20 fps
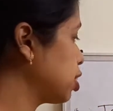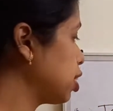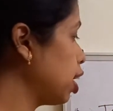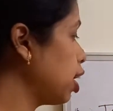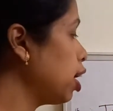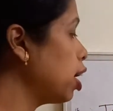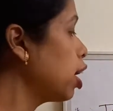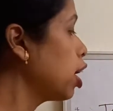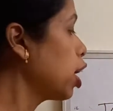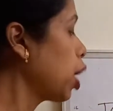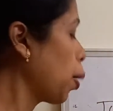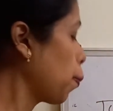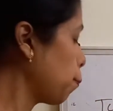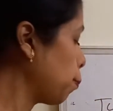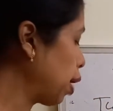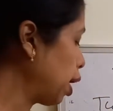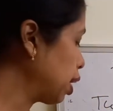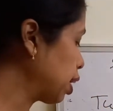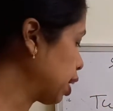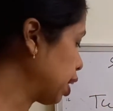the
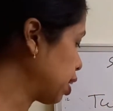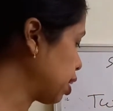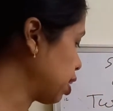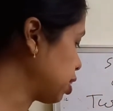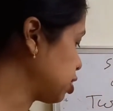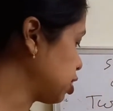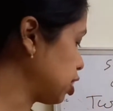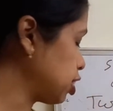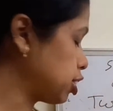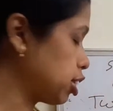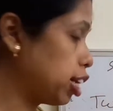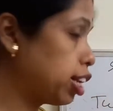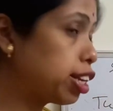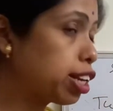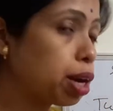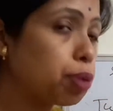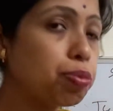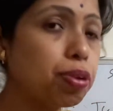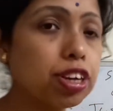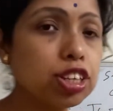bulk heterojunction,
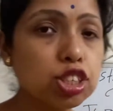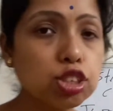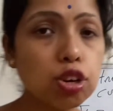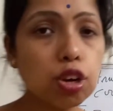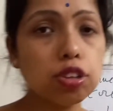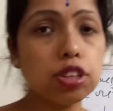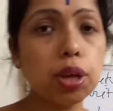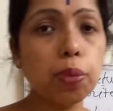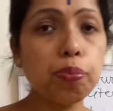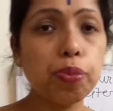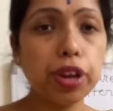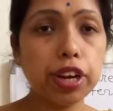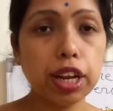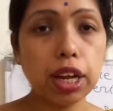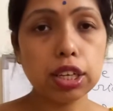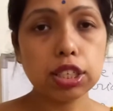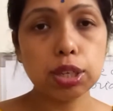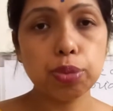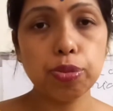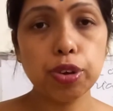intermixing of the P
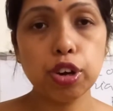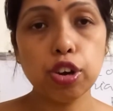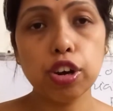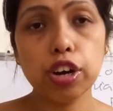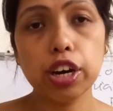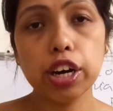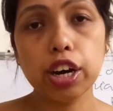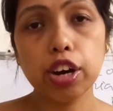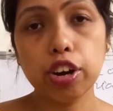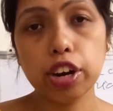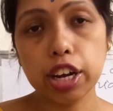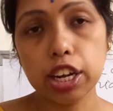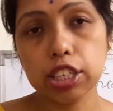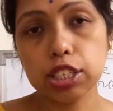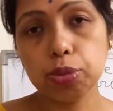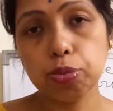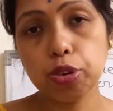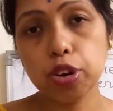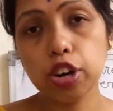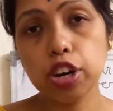type organic
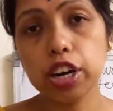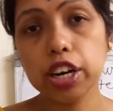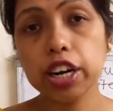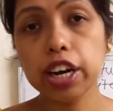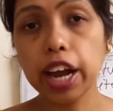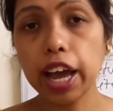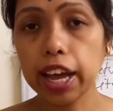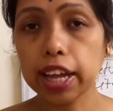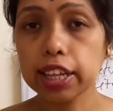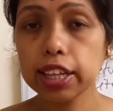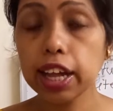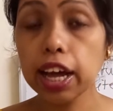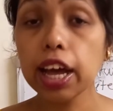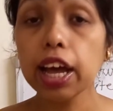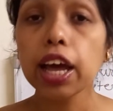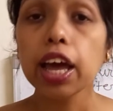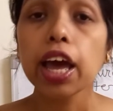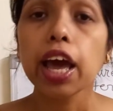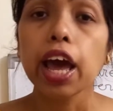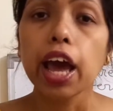semiconductor and the
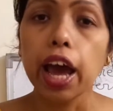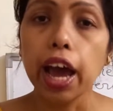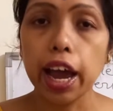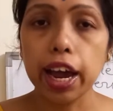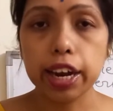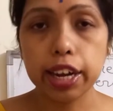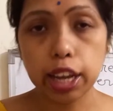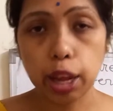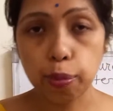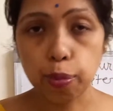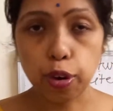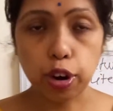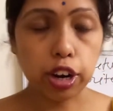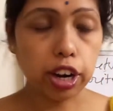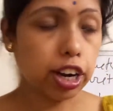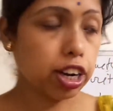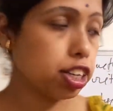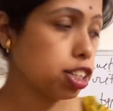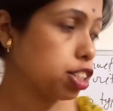n-type organic